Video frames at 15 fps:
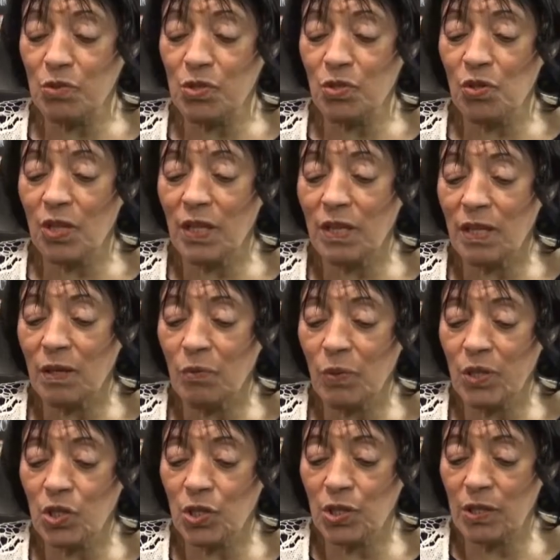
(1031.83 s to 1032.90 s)
you think that we
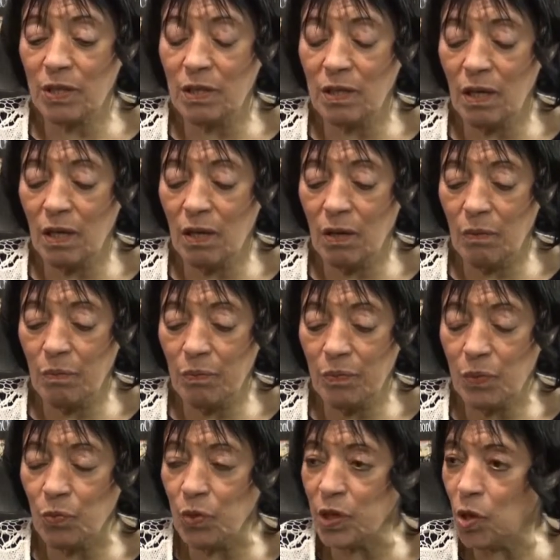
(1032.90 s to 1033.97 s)
should
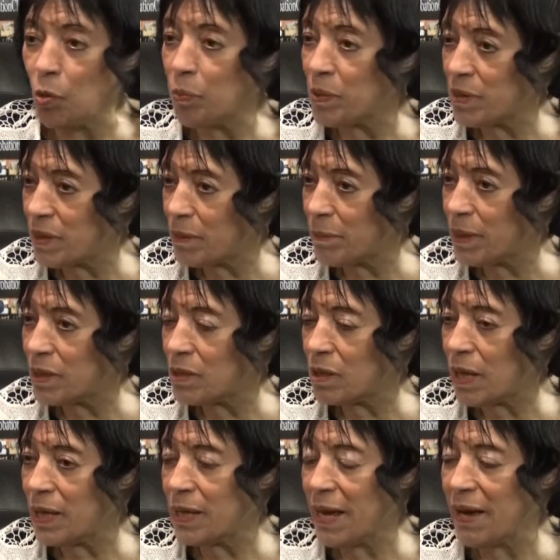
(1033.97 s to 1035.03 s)
reopen them
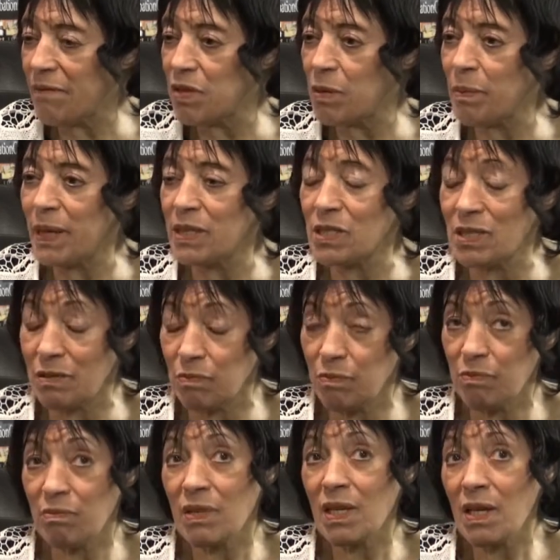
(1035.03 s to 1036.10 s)
and have them as
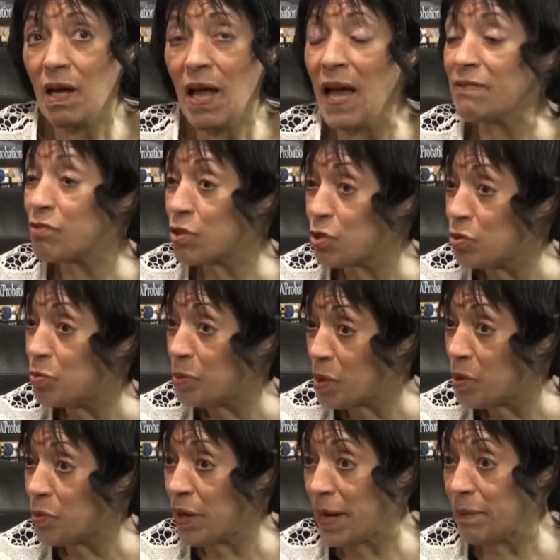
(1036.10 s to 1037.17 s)
after-school
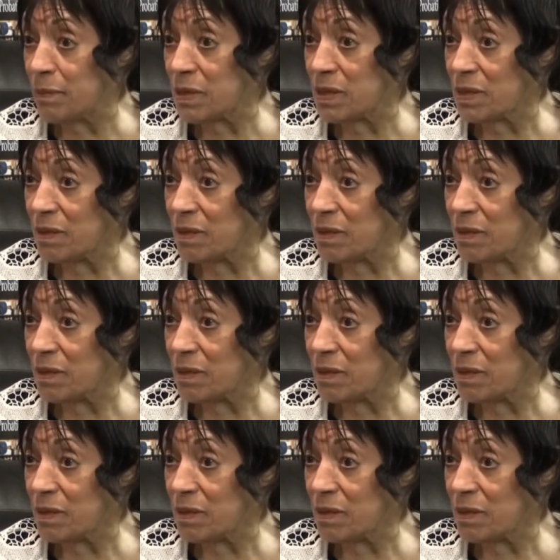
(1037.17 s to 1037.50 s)
programs?